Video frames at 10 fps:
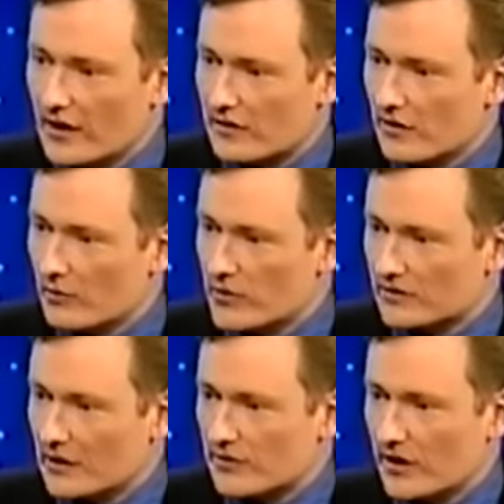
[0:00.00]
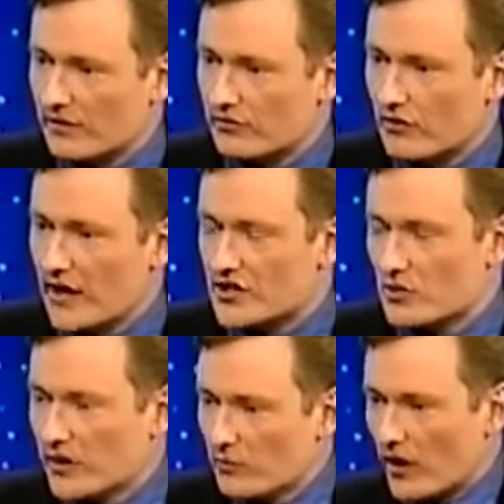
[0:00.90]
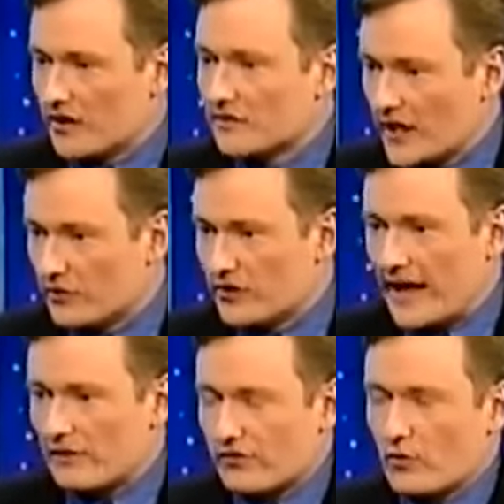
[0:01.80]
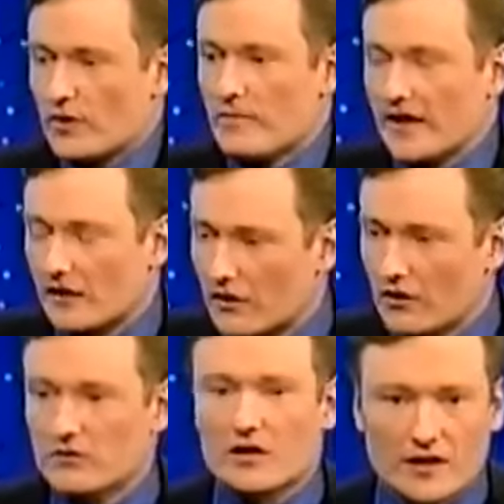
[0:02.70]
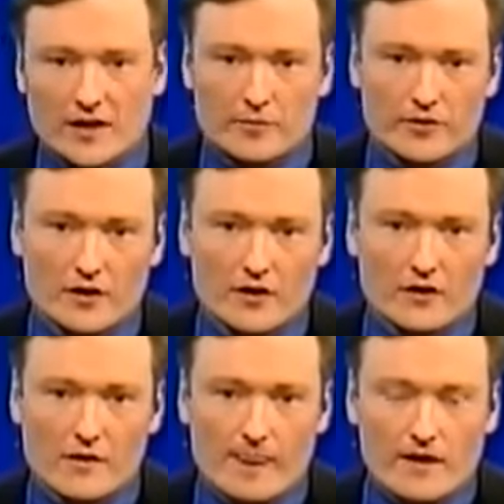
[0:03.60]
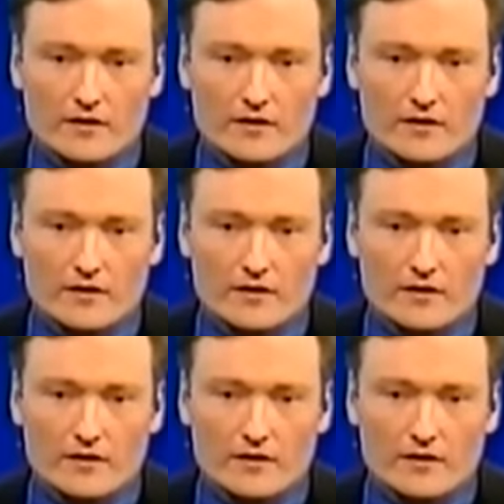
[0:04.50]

and I thought, we thought that was kind of strange, and we didn't want to let you down, so we made our own clip Good.